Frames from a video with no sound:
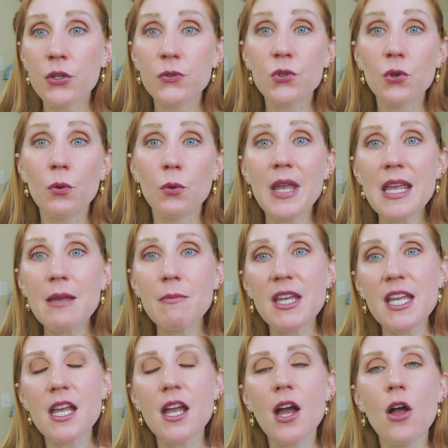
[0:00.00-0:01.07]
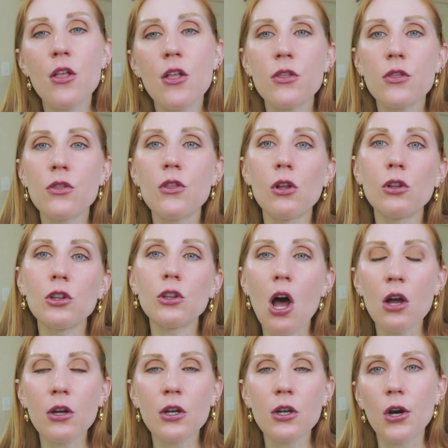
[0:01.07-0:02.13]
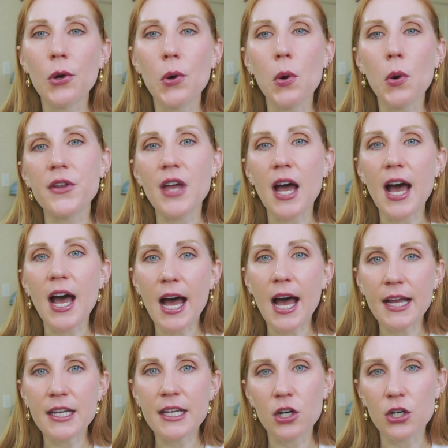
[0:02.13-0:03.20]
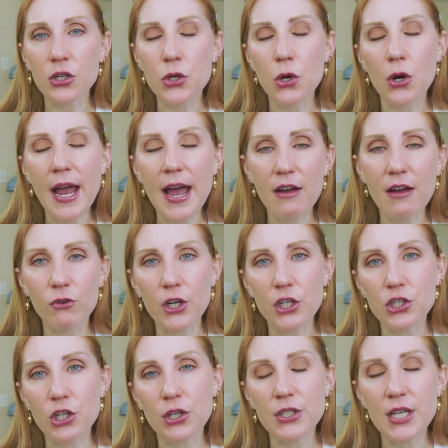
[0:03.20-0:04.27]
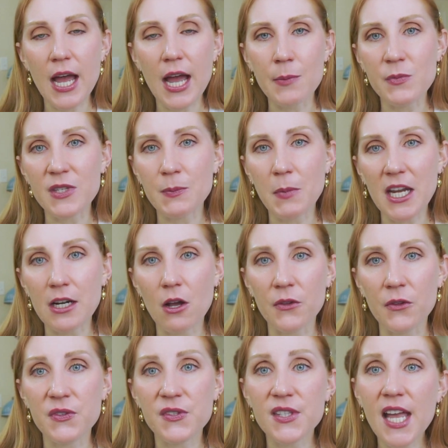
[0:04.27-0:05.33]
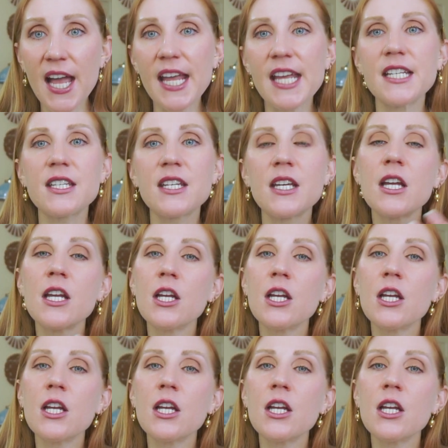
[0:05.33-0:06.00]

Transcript: So maybe the longer or the higher your average time spent on site,